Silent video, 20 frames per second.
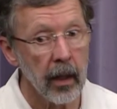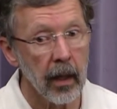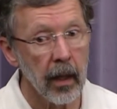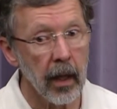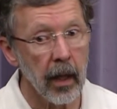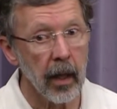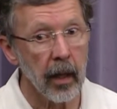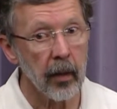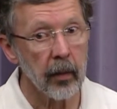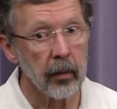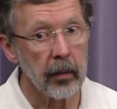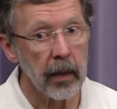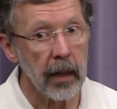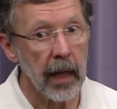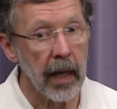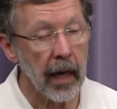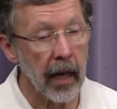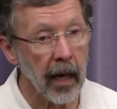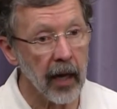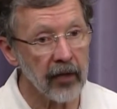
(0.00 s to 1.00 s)
Uh,
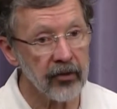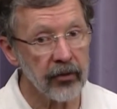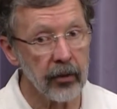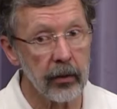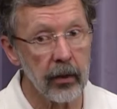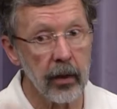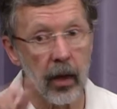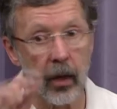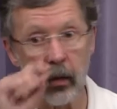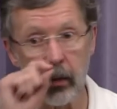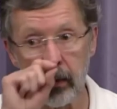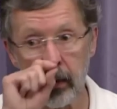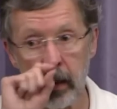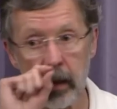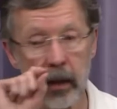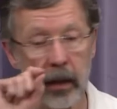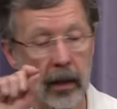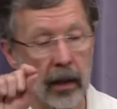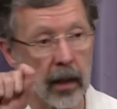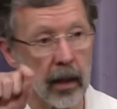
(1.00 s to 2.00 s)
and I also know
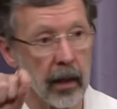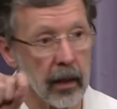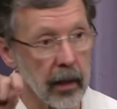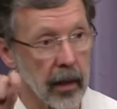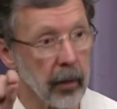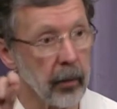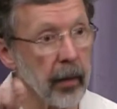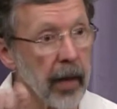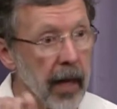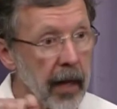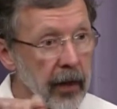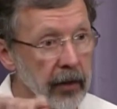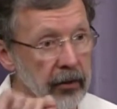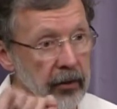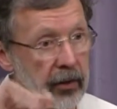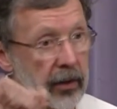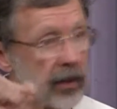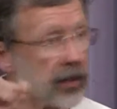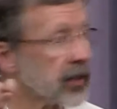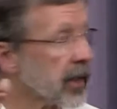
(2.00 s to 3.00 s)
that uh, a
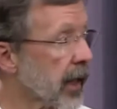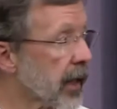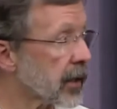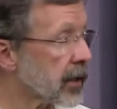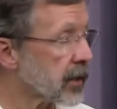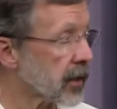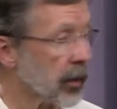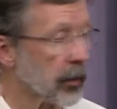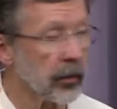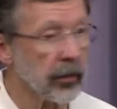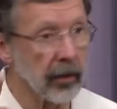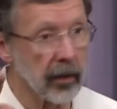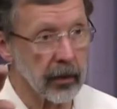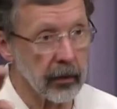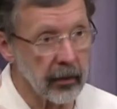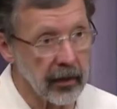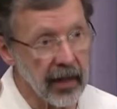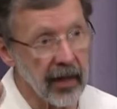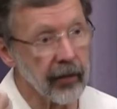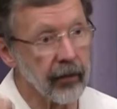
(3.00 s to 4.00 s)
manager, let's say at some
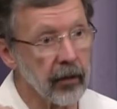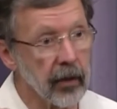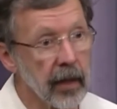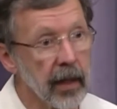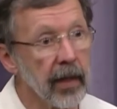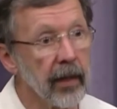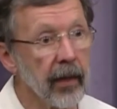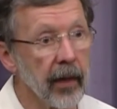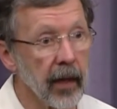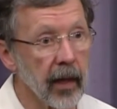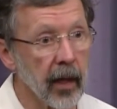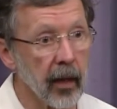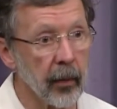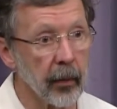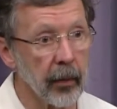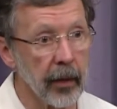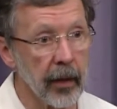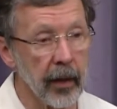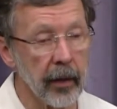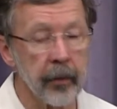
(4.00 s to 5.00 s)
level in the
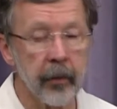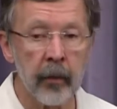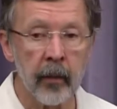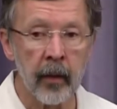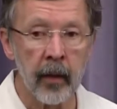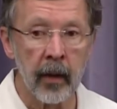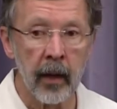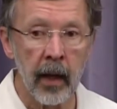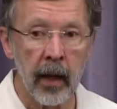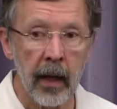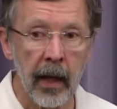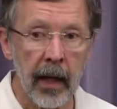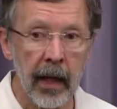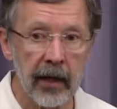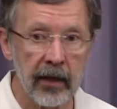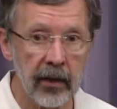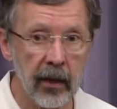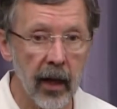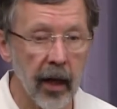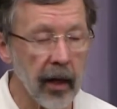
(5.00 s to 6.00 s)
company,
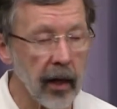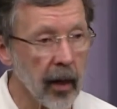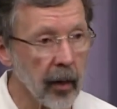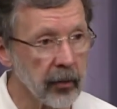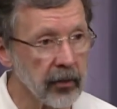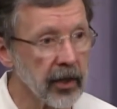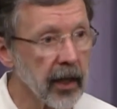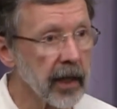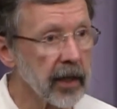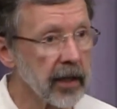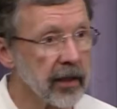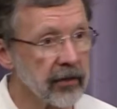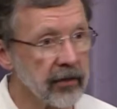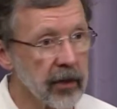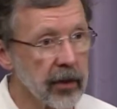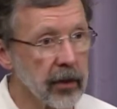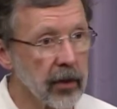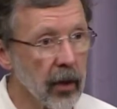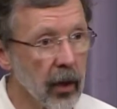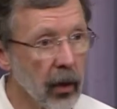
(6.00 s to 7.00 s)
has got
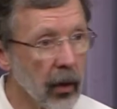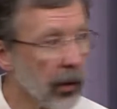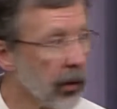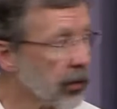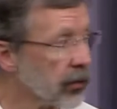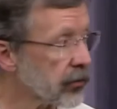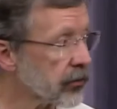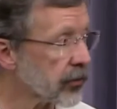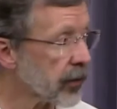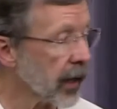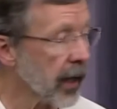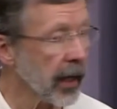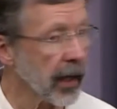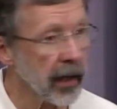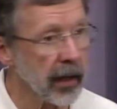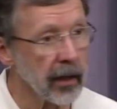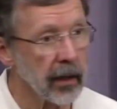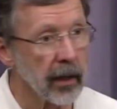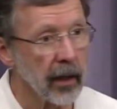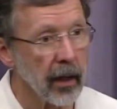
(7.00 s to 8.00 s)
objectives and goals.
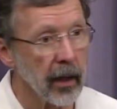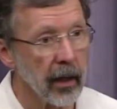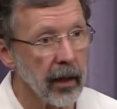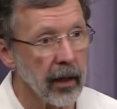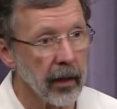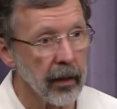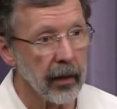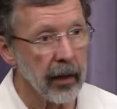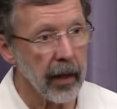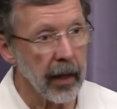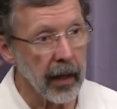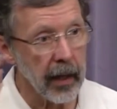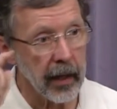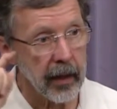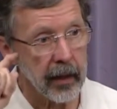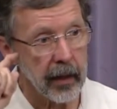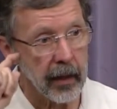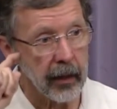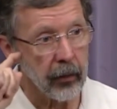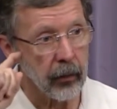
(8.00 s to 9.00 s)
And,
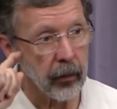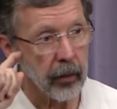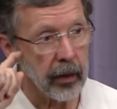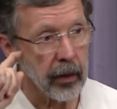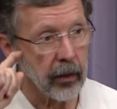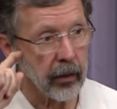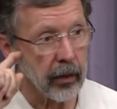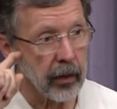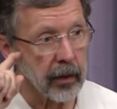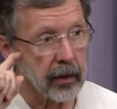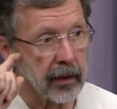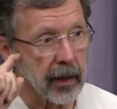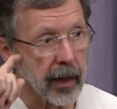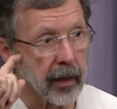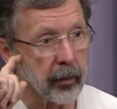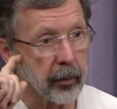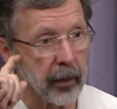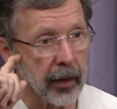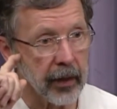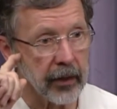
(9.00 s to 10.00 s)
and it, when you're in a
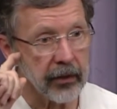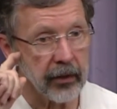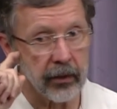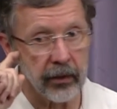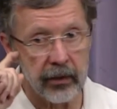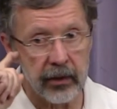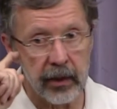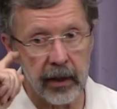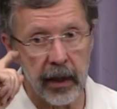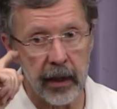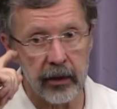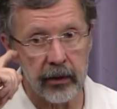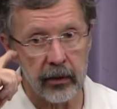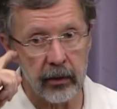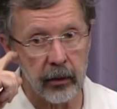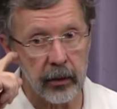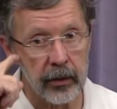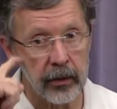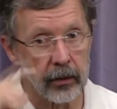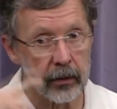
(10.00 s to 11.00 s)
tight budget or
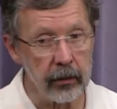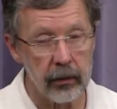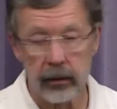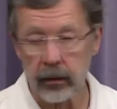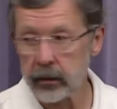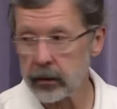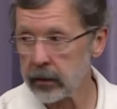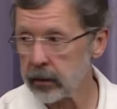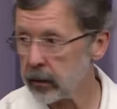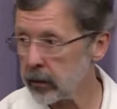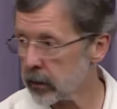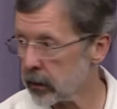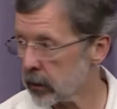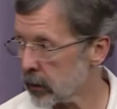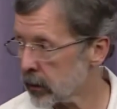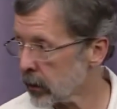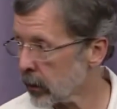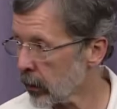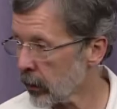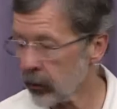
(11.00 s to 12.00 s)
schedule, which is
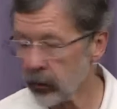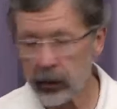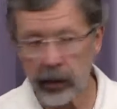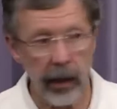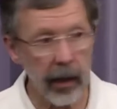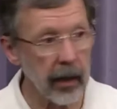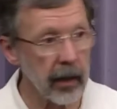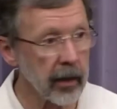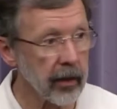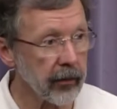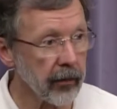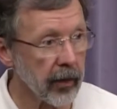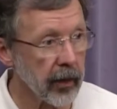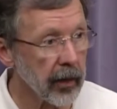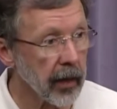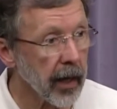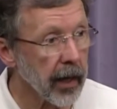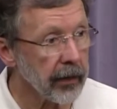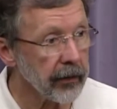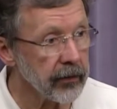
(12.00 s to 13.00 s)
sort of the reality of our
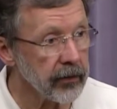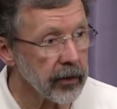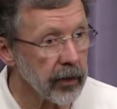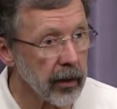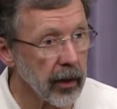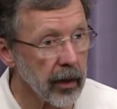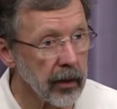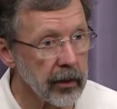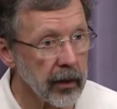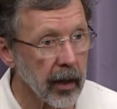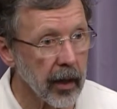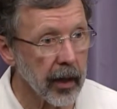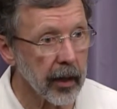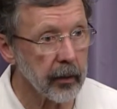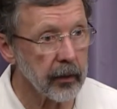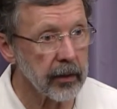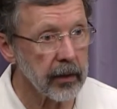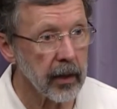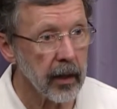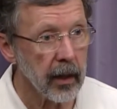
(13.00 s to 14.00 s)
lives at all
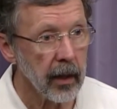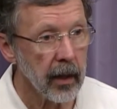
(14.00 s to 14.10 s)
times,